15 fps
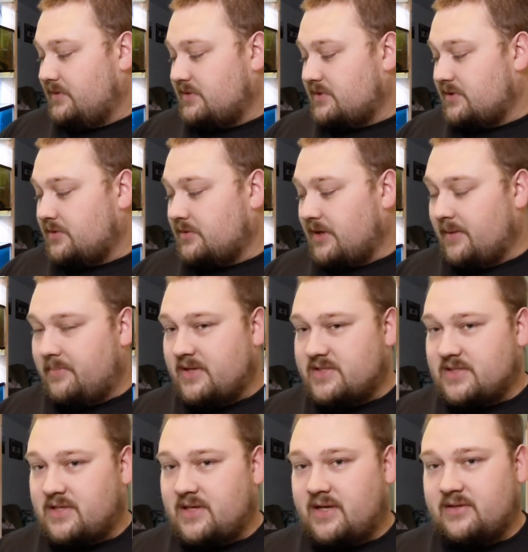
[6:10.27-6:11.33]
So I
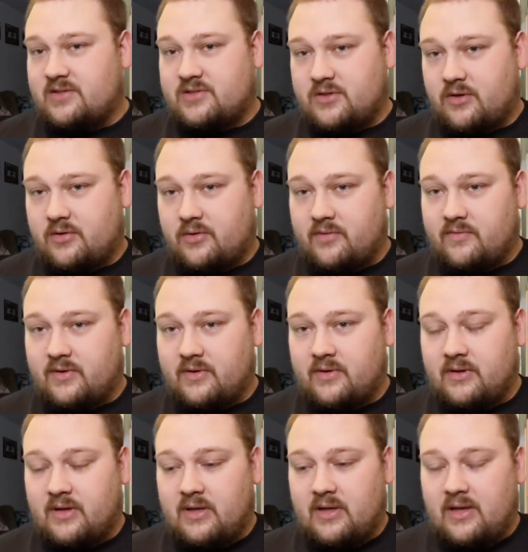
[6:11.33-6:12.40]
basically had to start over,
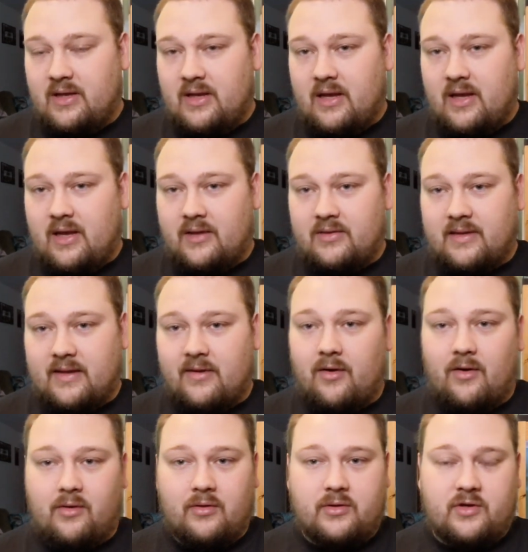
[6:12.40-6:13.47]
and that
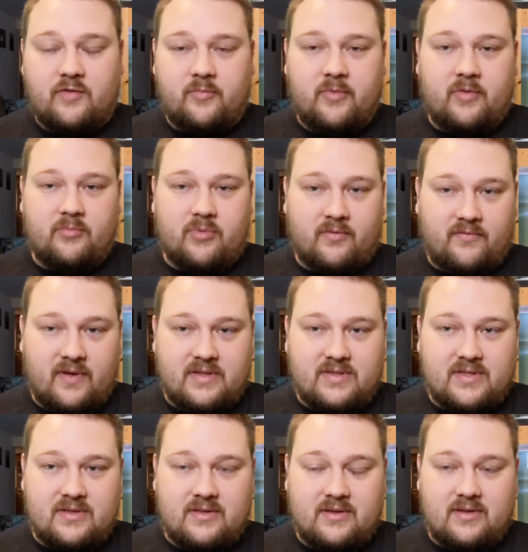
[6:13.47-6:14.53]
all could have been
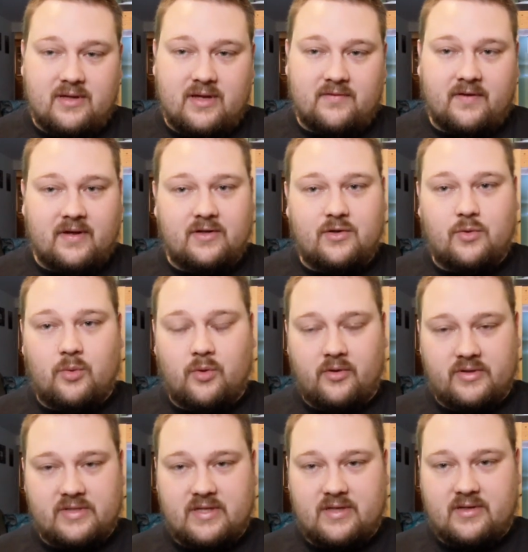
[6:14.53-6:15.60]
prevented if I
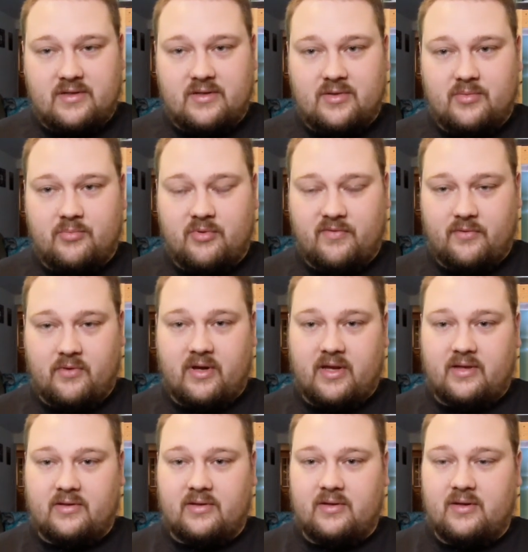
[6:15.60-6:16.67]
quarantined
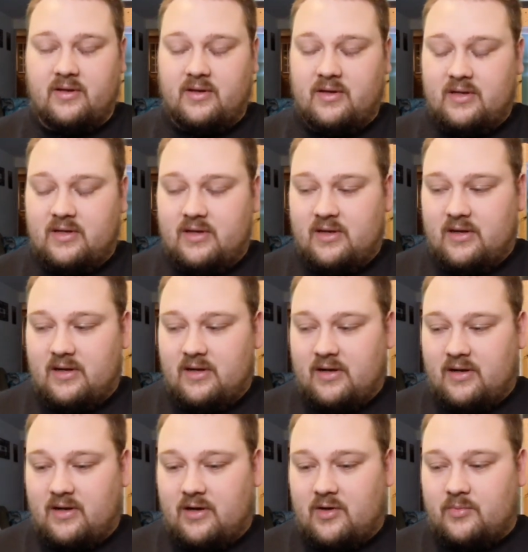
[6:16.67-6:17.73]
beforehand.
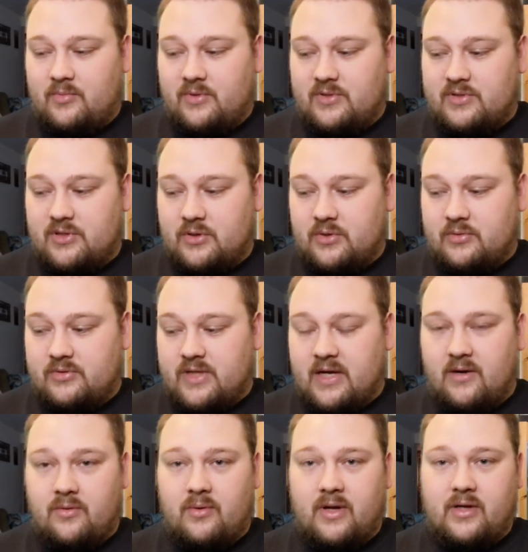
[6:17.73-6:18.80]
So
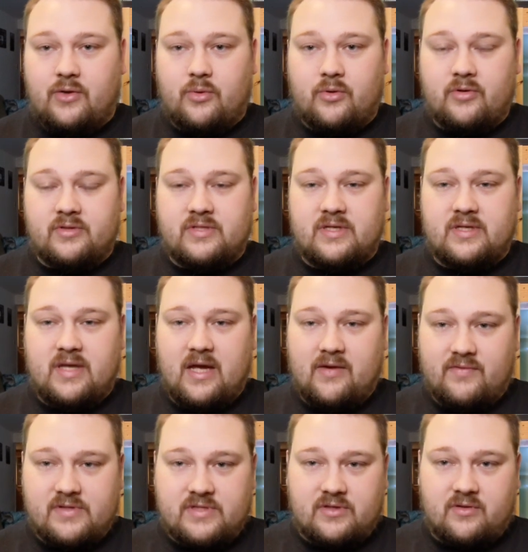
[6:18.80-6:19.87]
now I quarantine
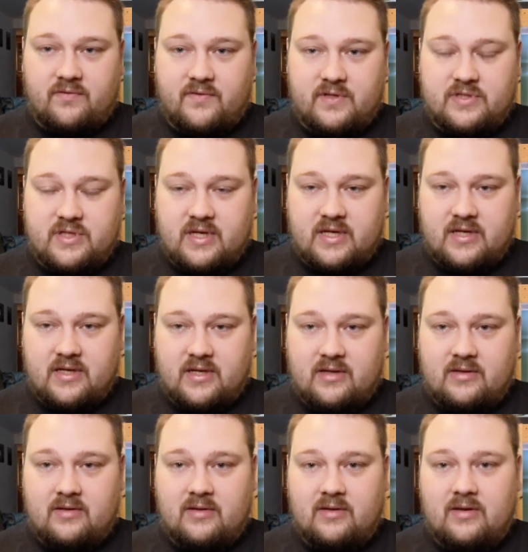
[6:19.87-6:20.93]
every single fish that I
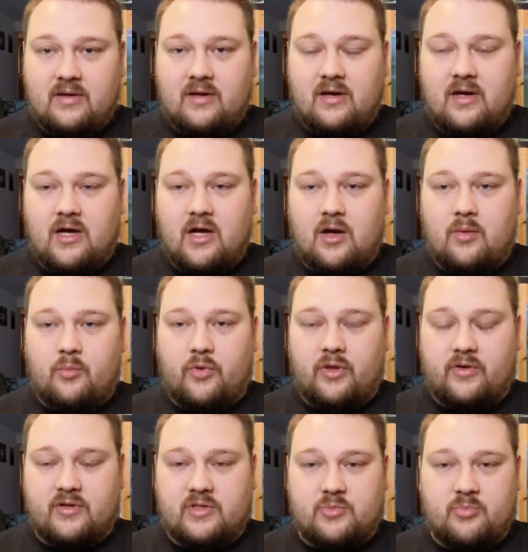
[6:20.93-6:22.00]
get,
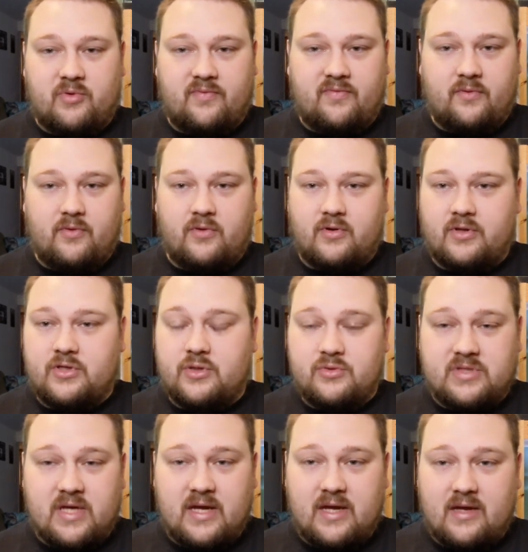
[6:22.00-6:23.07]
whether it's before a new
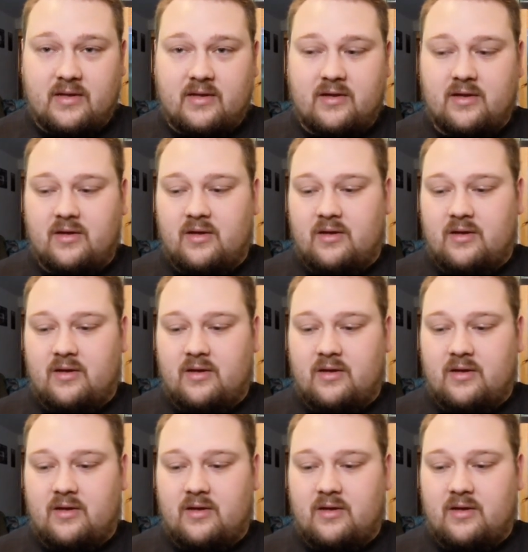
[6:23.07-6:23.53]
tank,